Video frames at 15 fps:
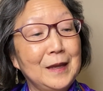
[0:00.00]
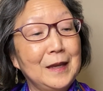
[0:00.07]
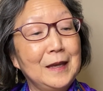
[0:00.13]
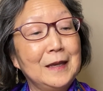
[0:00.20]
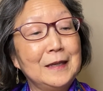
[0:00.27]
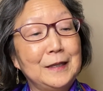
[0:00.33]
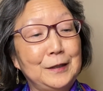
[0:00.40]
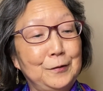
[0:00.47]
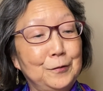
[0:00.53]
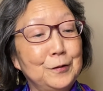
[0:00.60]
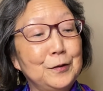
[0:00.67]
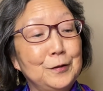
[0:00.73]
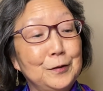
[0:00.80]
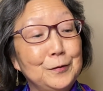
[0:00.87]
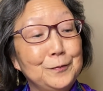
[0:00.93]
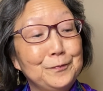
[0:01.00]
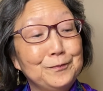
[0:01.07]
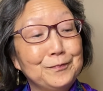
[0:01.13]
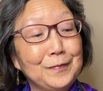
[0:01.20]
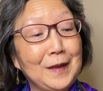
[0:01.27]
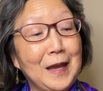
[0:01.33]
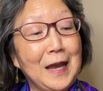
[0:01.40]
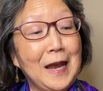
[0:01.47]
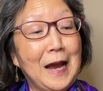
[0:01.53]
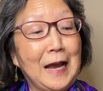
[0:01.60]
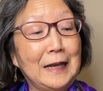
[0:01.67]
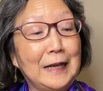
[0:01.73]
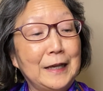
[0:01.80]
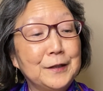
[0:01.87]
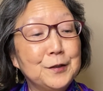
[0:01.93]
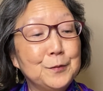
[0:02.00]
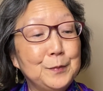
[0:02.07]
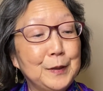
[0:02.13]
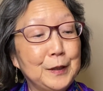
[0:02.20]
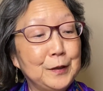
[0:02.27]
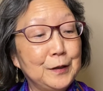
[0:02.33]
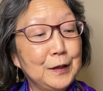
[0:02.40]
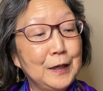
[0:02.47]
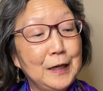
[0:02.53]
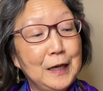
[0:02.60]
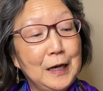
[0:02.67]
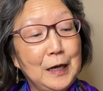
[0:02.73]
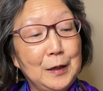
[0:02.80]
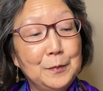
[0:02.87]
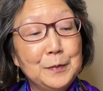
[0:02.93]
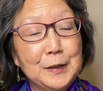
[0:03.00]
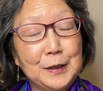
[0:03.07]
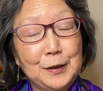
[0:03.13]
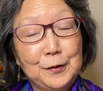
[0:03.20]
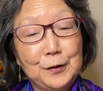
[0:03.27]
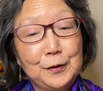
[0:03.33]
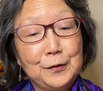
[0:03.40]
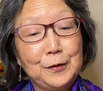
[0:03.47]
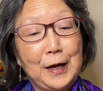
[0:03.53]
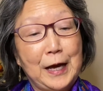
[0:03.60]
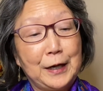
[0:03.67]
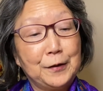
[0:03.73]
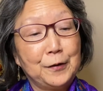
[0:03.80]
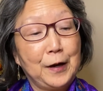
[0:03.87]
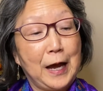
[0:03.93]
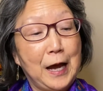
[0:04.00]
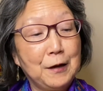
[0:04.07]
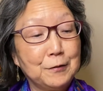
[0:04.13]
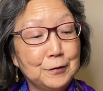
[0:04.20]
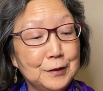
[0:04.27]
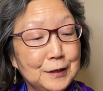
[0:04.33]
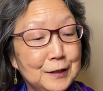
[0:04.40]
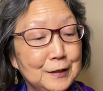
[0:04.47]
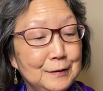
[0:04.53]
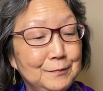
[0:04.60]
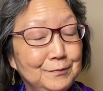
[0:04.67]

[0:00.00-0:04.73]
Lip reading: Hiroko. I like to pick up Hiroko at her house